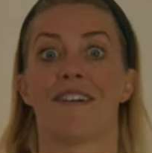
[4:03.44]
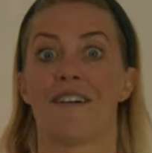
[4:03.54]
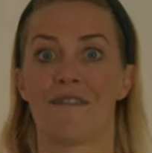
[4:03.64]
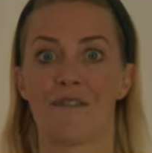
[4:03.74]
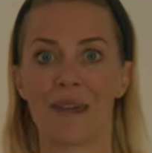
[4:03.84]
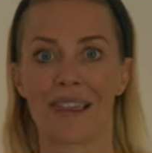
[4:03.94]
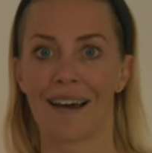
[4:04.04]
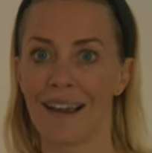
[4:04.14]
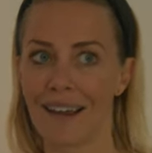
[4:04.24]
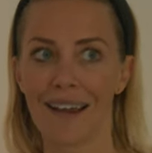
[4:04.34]
enough with
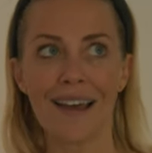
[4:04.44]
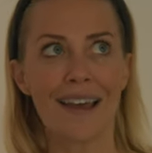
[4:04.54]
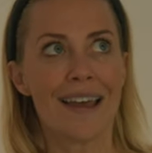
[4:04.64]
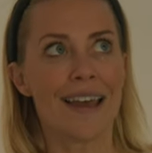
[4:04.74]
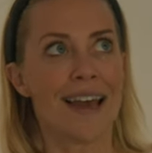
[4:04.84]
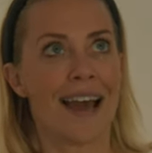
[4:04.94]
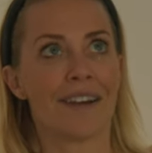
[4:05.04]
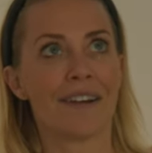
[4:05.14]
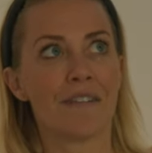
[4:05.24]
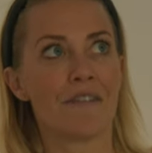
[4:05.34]
colour,
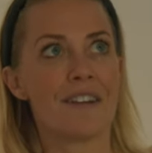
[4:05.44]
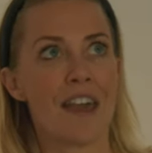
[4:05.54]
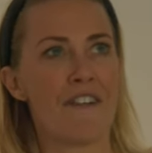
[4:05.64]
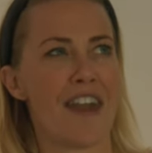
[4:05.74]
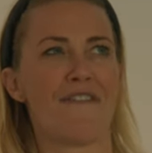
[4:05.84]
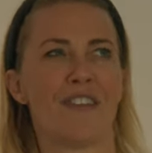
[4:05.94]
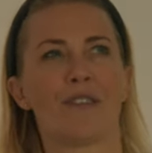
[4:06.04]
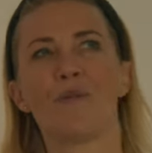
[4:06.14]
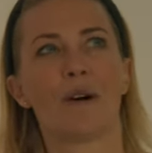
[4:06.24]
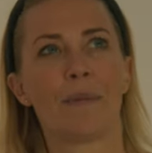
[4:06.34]
and I've never ever
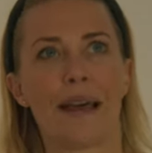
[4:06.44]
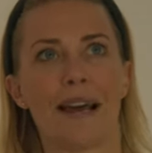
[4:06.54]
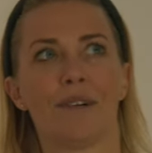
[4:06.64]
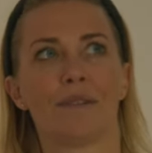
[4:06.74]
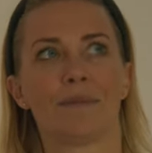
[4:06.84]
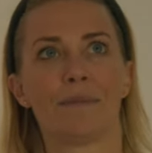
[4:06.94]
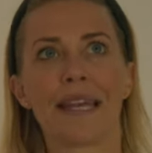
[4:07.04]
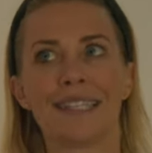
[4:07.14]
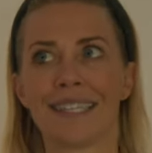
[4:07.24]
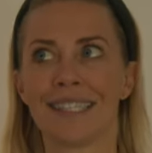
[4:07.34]
thought about
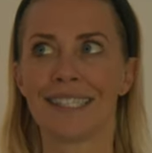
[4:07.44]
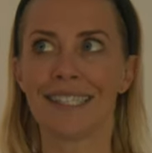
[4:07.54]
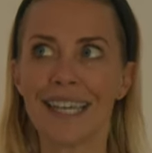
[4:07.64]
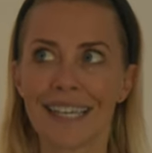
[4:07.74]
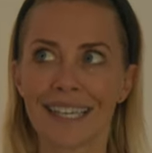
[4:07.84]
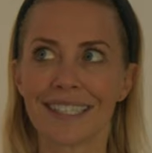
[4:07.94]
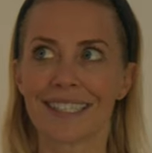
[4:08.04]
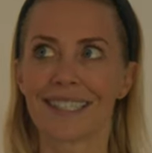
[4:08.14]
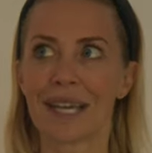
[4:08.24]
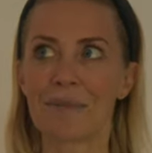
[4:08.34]
painting the ceilings
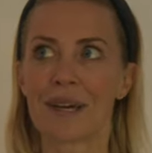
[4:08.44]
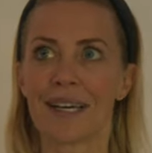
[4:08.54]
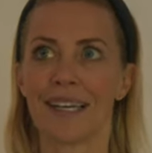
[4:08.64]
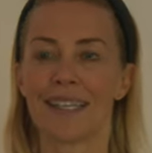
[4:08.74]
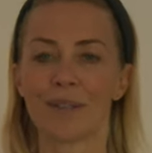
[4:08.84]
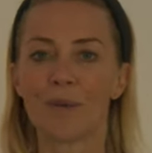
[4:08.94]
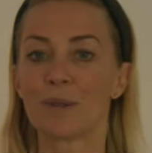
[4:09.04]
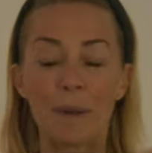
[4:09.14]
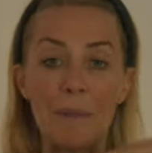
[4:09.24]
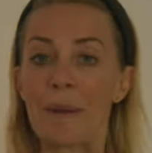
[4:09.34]
the same colour as the
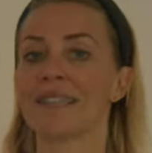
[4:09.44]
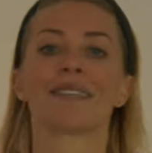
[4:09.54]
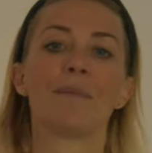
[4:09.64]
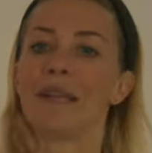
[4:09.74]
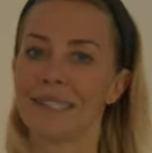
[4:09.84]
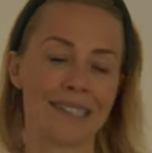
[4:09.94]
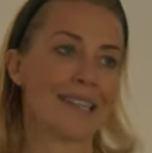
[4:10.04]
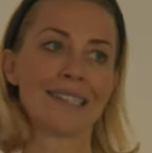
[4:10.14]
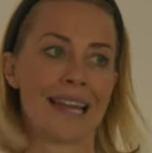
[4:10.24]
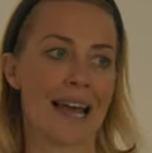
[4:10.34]
walls, but it makes complete
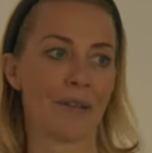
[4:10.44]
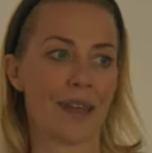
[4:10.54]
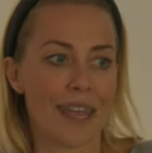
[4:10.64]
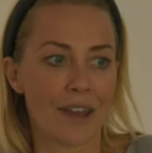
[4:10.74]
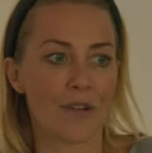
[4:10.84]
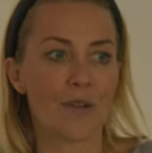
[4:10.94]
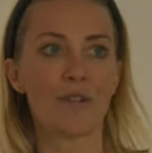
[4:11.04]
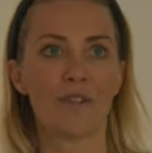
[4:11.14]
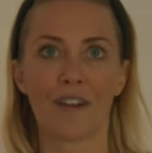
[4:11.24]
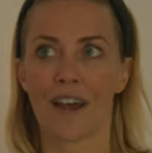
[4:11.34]
sense now that it
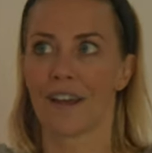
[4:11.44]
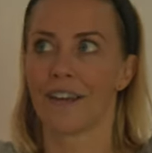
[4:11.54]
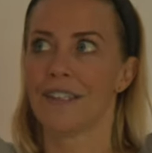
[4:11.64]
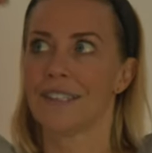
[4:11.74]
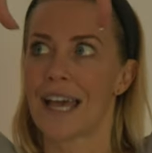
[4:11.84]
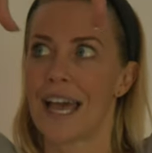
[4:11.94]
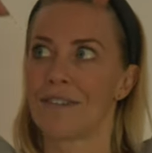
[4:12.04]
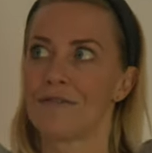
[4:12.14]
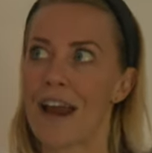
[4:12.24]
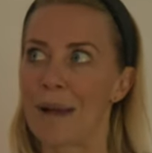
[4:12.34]
all flows
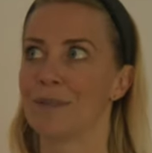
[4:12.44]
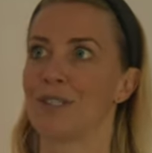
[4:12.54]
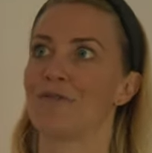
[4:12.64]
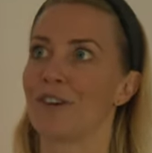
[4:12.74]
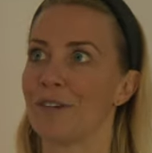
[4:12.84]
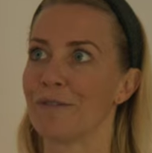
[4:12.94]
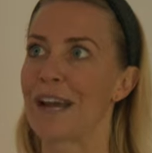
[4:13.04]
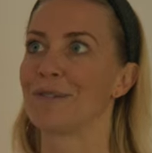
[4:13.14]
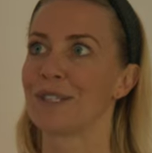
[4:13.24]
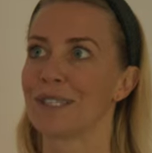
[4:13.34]
and wraps the room
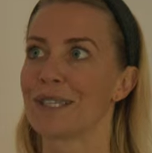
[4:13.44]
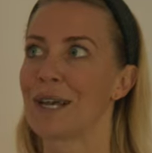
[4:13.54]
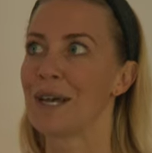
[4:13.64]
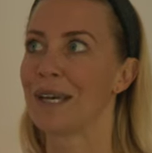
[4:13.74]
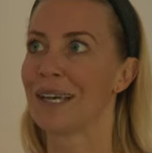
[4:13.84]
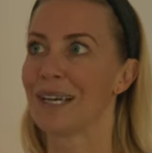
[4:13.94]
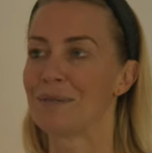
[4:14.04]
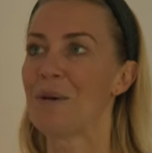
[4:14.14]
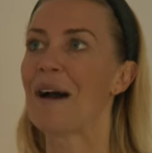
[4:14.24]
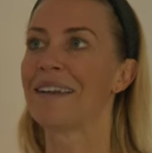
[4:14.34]
round as
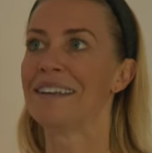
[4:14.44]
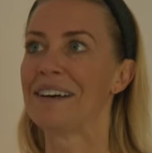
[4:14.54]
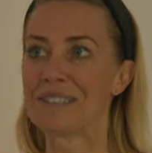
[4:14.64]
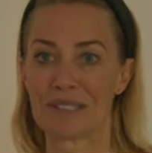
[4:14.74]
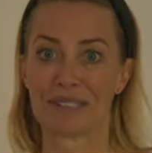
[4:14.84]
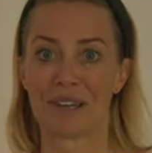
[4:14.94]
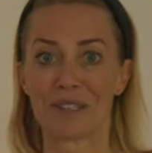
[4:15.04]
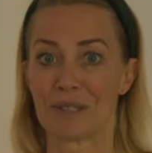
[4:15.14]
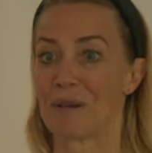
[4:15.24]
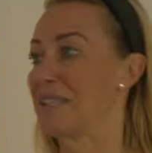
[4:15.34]
as one, and I just I
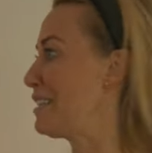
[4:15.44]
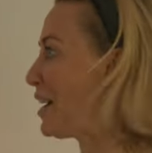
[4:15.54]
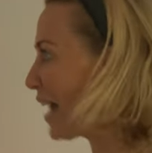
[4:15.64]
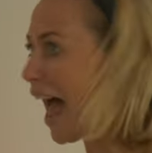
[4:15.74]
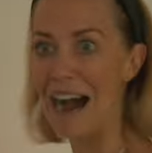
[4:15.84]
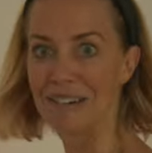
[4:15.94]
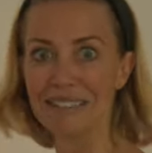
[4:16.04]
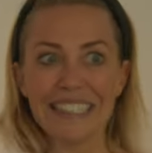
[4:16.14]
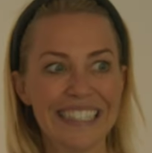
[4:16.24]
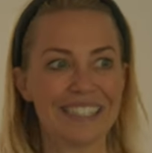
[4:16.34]
just want to start now.
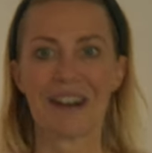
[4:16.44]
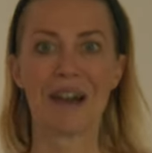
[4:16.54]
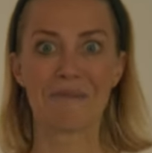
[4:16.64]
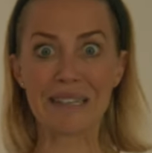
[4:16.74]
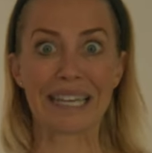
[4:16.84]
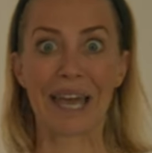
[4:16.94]
When's